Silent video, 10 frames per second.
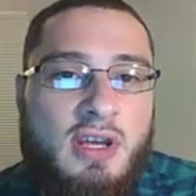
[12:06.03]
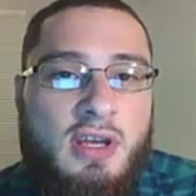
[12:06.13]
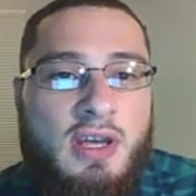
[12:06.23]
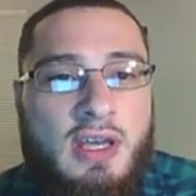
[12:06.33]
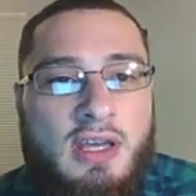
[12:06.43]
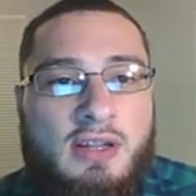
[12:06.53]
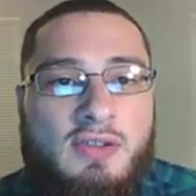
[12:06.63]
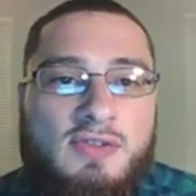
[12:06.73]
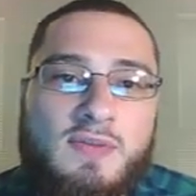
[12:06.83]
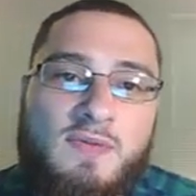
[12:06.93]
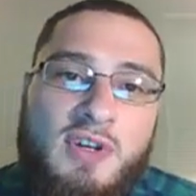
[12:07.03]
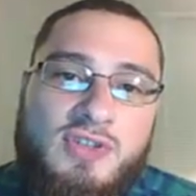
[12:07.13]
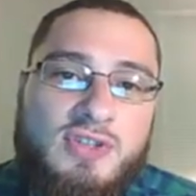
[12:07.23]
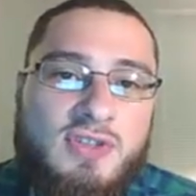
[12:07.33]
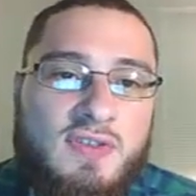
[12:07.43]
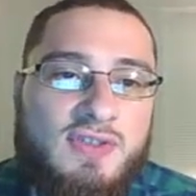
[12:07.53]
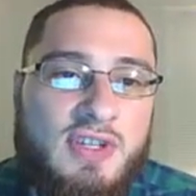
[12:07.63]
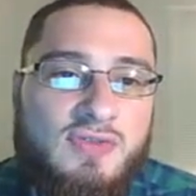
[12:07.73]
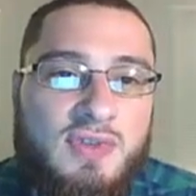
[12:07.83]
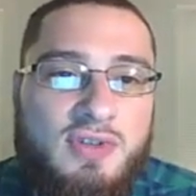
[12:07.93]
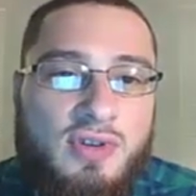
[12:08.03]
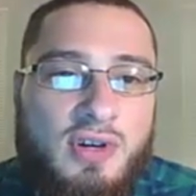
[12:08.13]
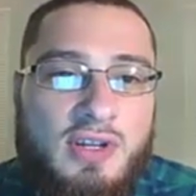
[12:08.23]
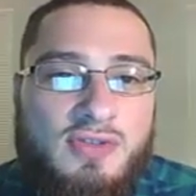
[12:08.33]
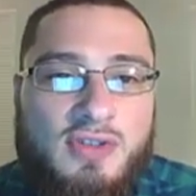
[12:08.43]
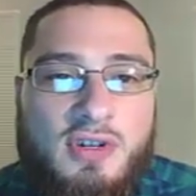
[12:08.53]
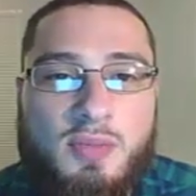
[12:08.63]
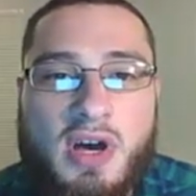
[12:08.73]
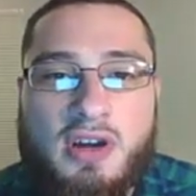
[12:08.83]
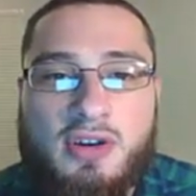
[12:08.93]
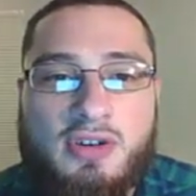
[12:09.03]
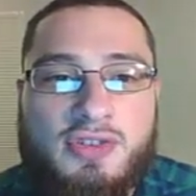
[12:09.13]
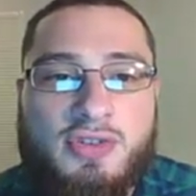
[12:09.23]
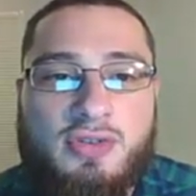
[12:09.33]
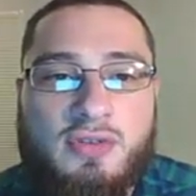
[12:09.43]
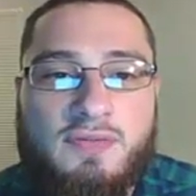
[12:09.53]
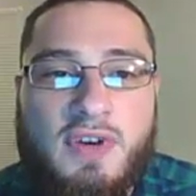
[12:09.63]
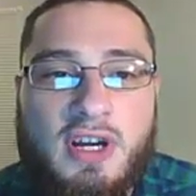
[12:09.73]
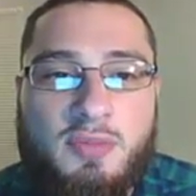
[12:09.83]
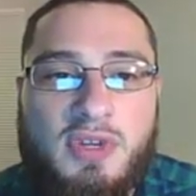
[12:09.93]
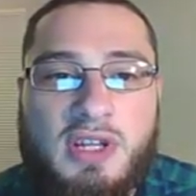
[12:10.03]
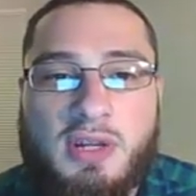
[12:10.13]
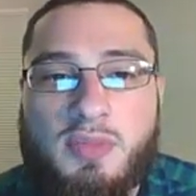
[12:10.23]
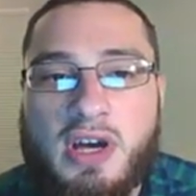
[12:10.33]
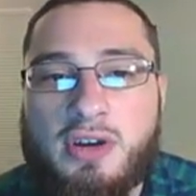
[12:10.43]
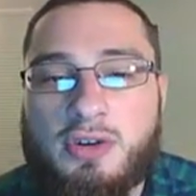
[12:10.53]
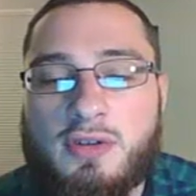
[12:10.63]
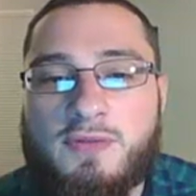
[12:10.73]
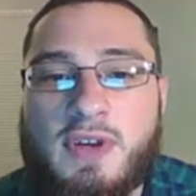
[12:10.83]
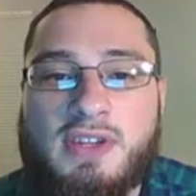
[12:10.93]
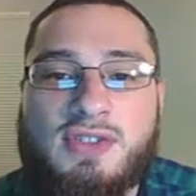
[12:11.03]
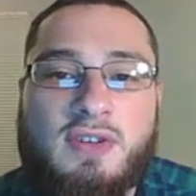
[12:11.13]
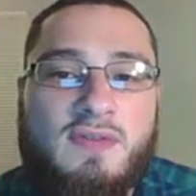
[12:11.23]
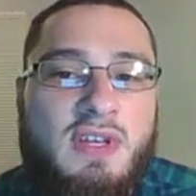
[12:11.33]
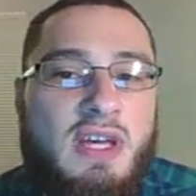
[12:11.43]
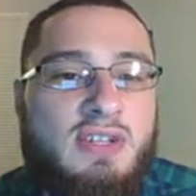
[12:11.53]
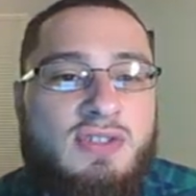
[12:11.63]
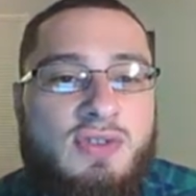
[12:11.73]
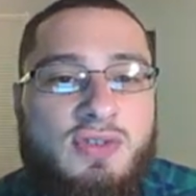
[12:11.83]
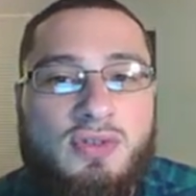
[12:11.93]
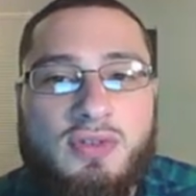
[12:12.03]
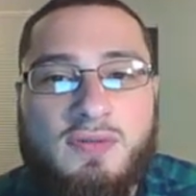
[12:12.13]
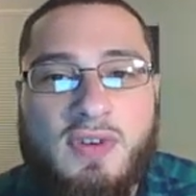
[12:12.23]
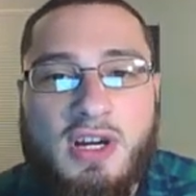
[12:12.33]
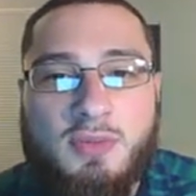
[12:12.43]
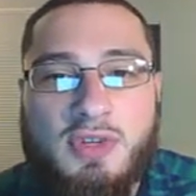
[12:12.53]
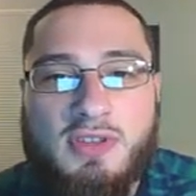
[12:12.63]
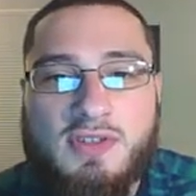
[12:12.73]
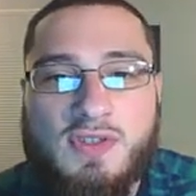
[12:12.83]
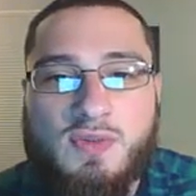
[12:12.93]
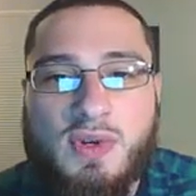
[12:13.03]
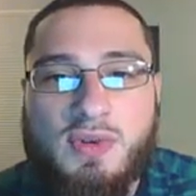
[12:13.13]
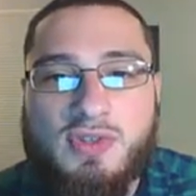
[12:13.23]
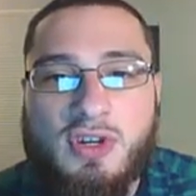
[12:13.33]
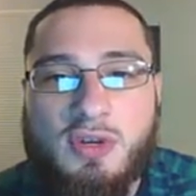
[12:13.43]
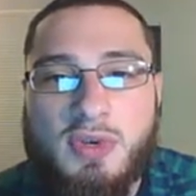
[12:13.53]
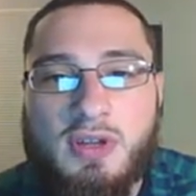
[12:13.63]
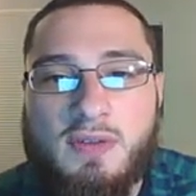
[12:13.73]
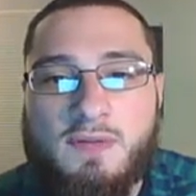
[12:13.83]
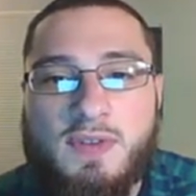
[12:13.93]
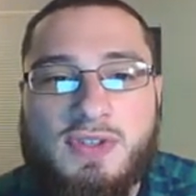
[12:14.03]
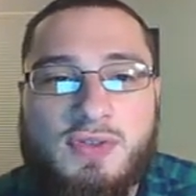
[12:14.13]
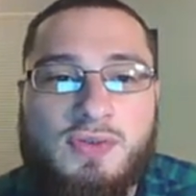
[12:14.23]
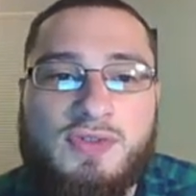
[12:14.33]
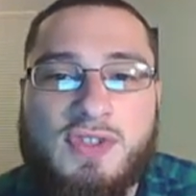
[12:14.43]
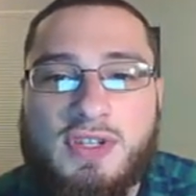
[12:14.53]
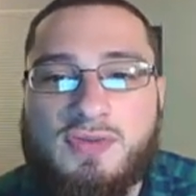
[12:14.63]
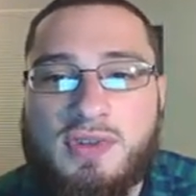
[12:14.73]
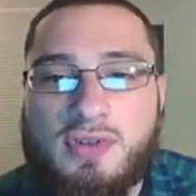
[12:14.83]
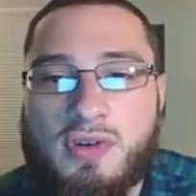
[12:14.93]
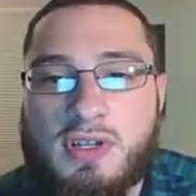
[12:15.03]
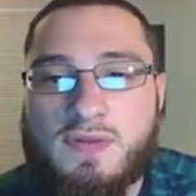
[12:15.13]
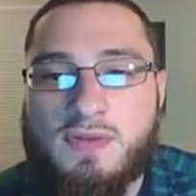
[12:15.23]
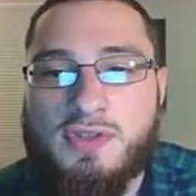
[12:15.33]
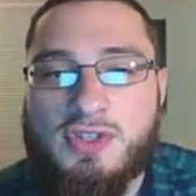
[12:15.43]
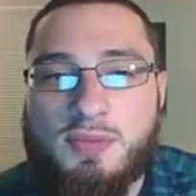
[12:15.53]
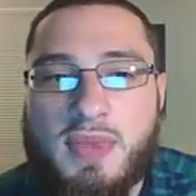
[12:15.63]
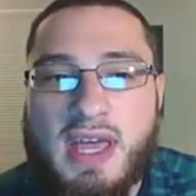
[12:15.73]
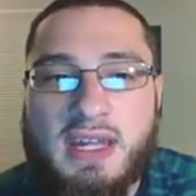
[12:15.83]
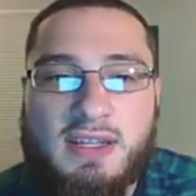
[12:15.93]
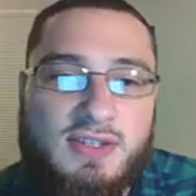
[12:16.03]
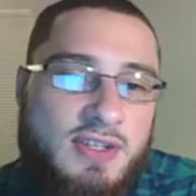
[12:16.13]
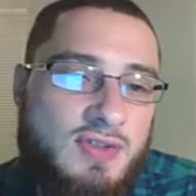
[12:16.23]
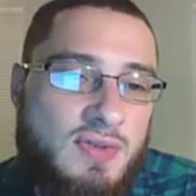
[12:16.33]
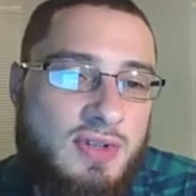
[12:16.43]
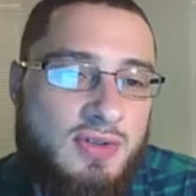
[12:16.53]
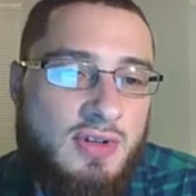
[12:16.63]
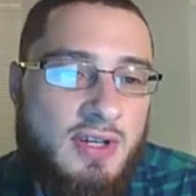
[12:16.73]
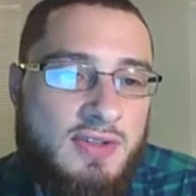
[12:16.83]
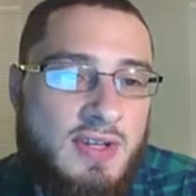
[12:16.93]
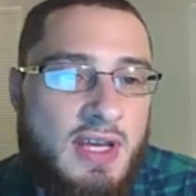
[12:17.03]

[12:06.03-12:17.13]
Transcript: And some functions of the sensory neurons, are going to monitor internal environment and monitor effects of the external environment. This is where we talk about visceral sensory neurons versus somatic sensory neurons.